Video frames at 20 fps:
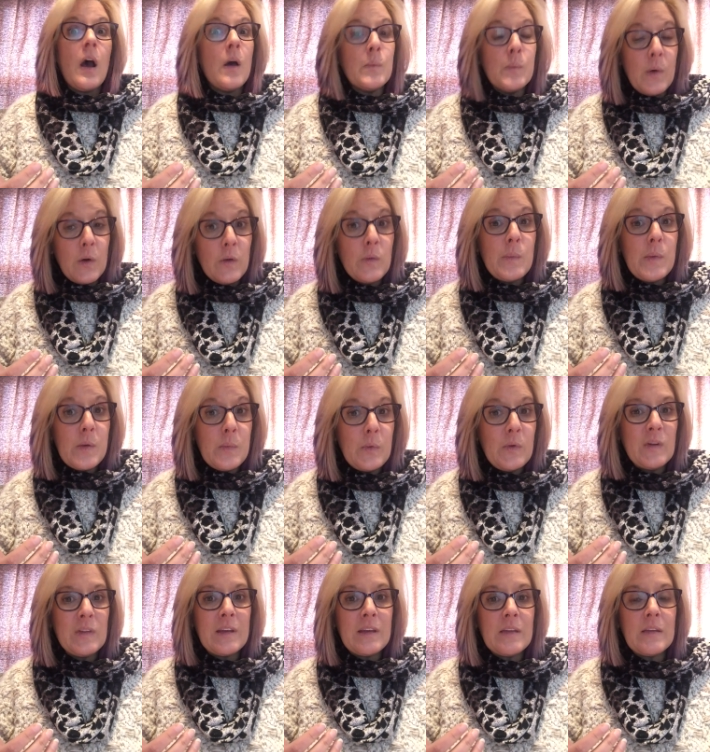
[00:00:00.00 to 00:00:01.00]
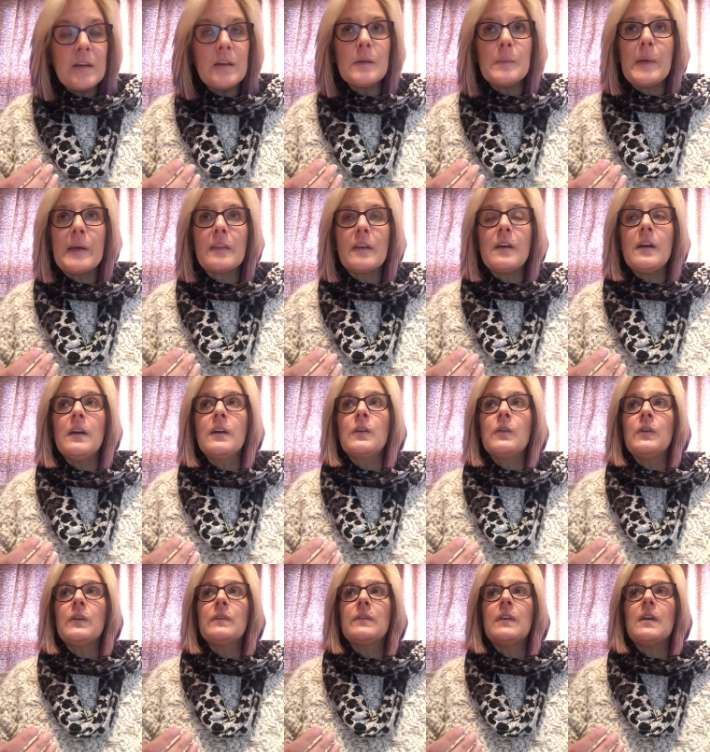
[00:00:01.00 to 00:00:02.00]
Most people, when they think about the
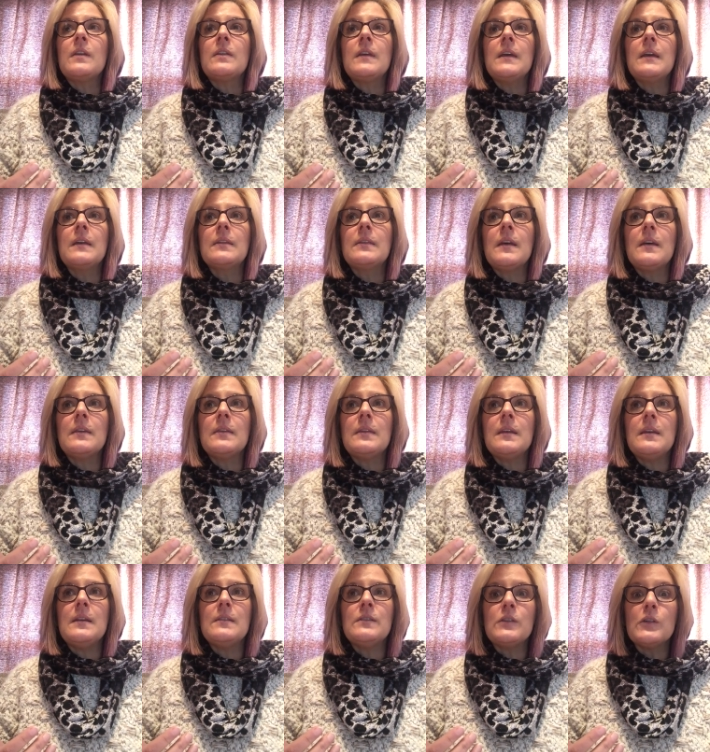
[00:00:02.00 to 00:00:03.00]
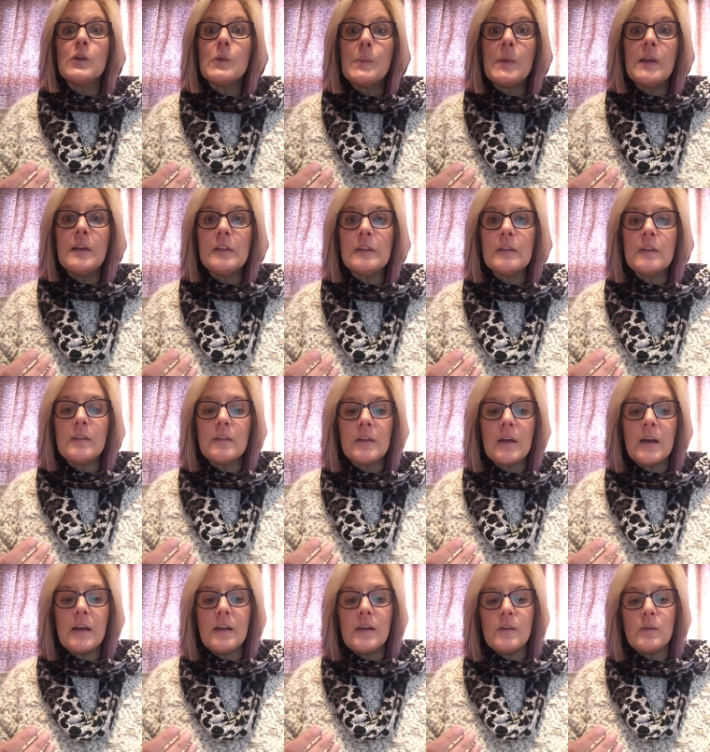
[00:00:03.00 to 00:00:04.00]
conquest, they think that these European
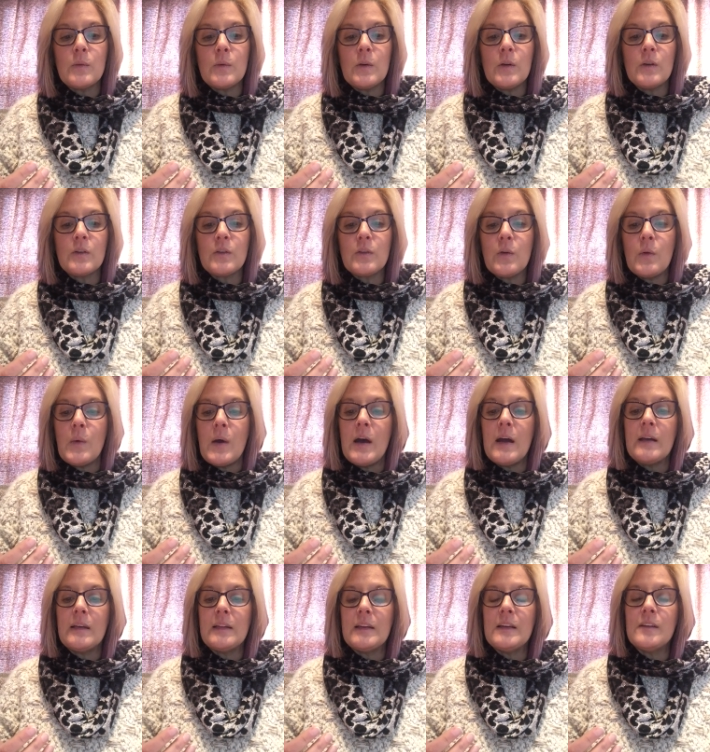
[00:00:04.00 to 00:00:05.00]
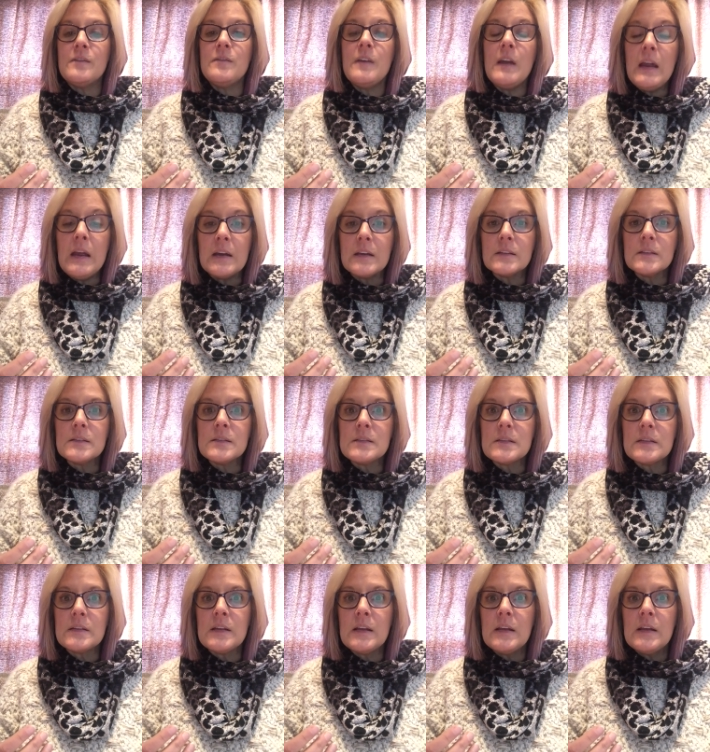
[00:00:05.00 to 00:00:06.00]
societies were so highly
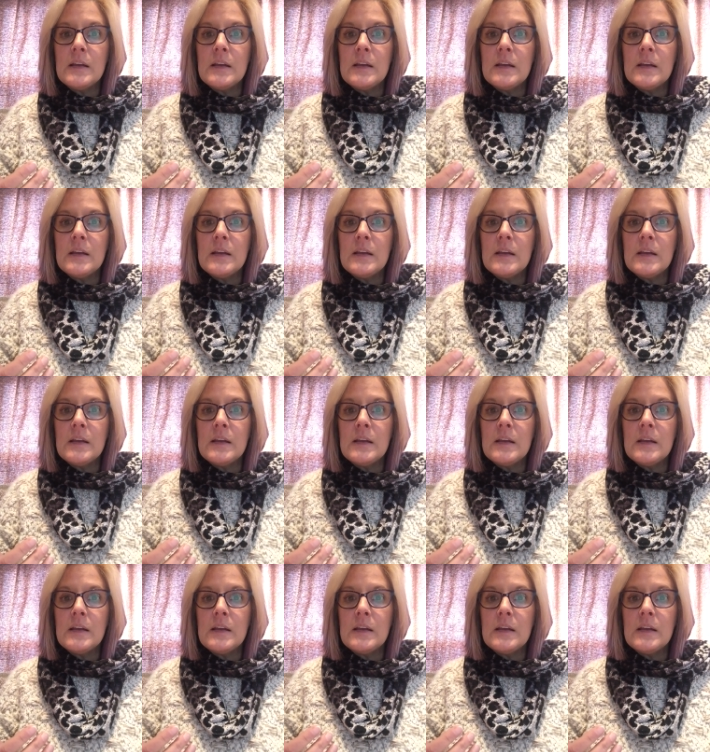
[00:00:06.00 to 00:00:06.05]
advanced,